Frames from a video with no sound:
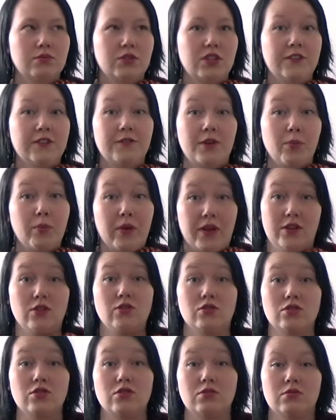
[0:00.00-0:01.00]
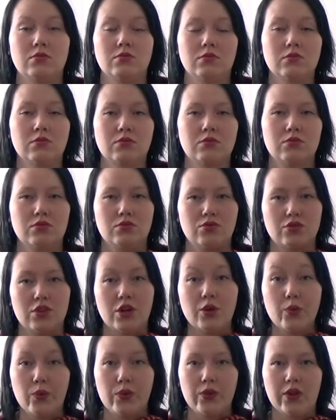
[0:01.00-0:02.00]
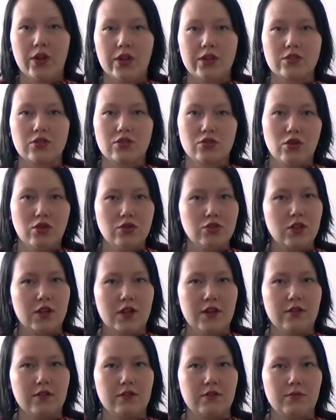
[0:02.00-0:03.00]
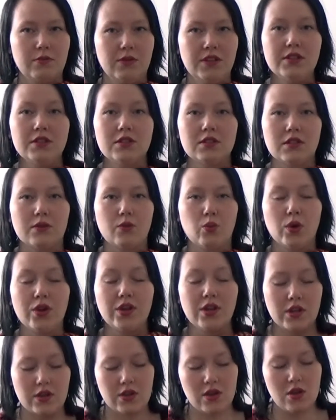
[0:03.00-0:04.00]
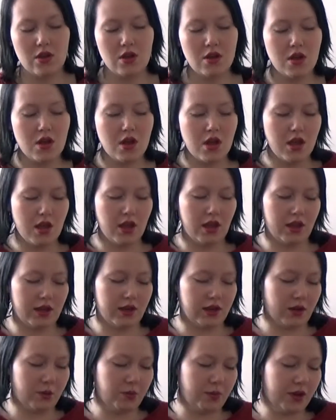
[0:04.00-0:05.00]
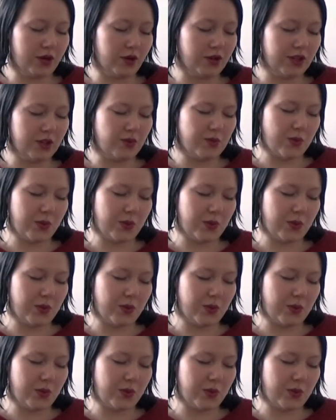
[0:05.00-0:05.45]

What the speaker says: different patterns to start with, like socks and mittens and whatnot, and I paired it